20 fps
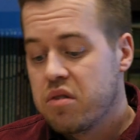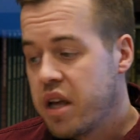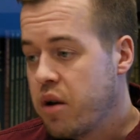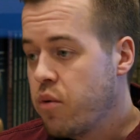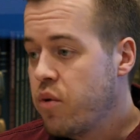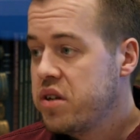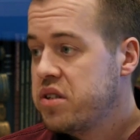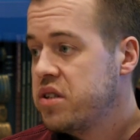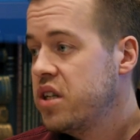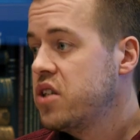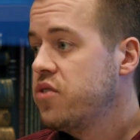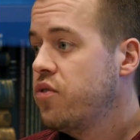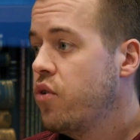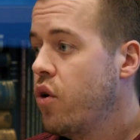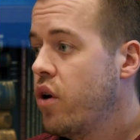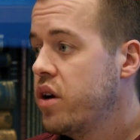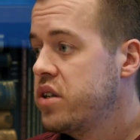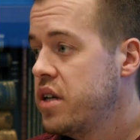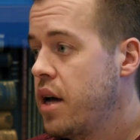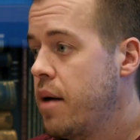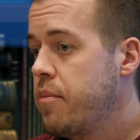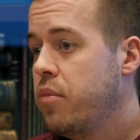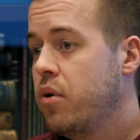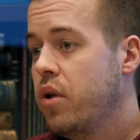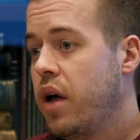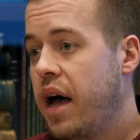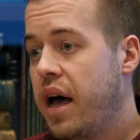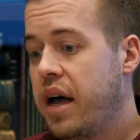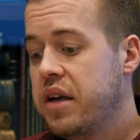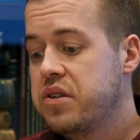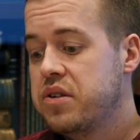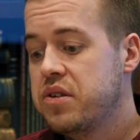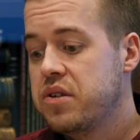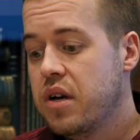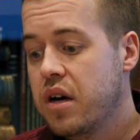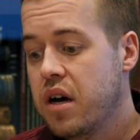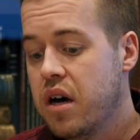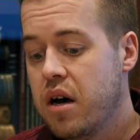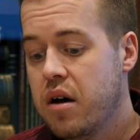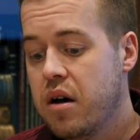linguistics, for example, has